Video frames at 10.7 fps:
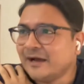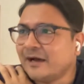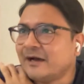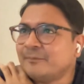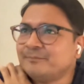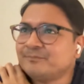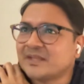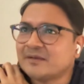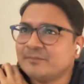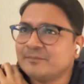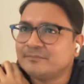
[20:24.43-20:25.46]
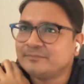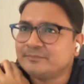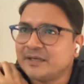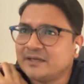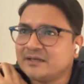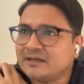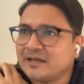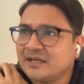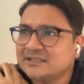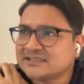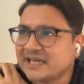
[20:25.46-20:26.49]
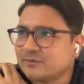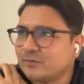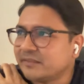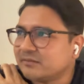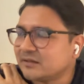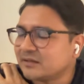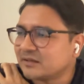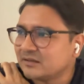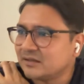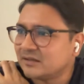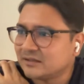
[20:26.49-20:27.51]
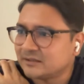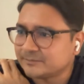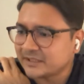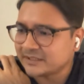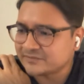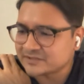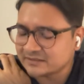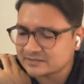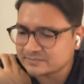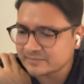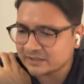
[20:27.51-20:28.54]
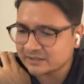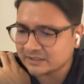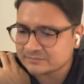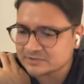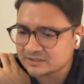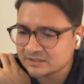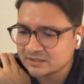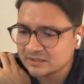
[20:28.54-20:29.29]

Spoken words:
But I'll just add one thing, and I've said this many times.